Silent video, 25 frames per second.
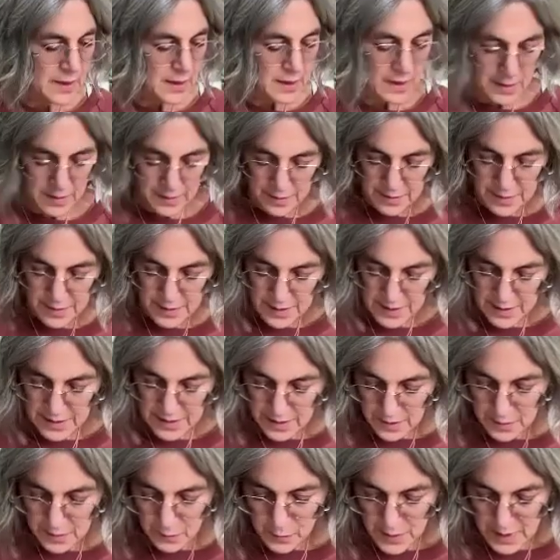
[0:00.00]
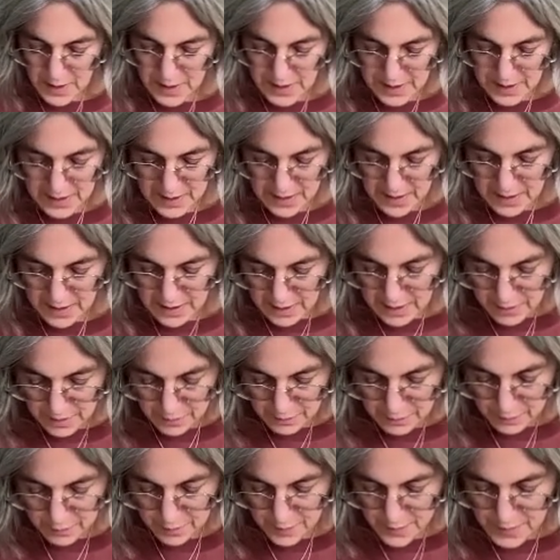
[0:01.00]
And then we
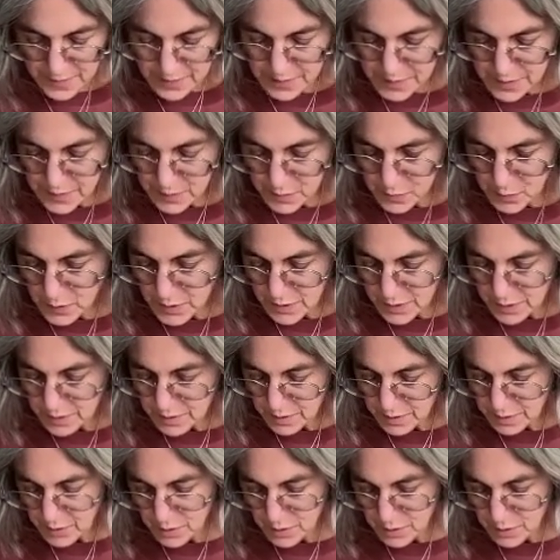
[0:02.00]
have this one